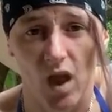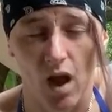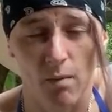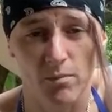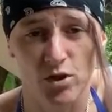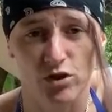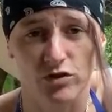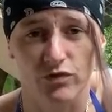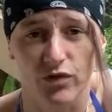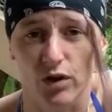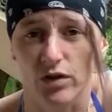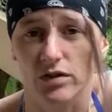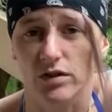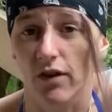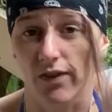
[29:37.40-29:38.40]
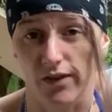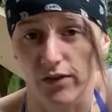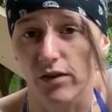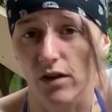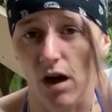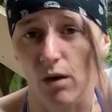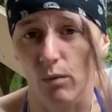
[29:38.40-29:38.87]
I'm gonna just focus on that they're
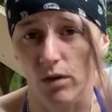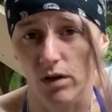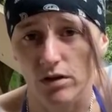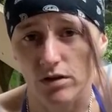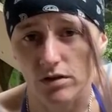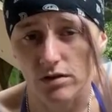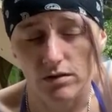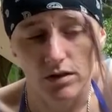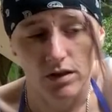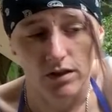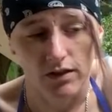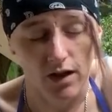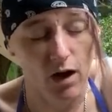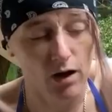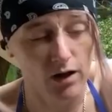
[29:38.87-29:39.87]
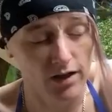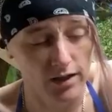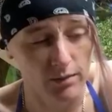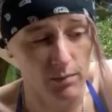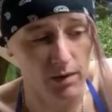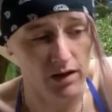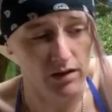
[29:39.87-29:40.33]
not worse. They are getting
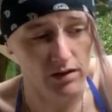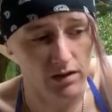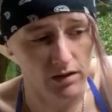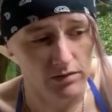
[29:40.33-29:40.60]
better, though.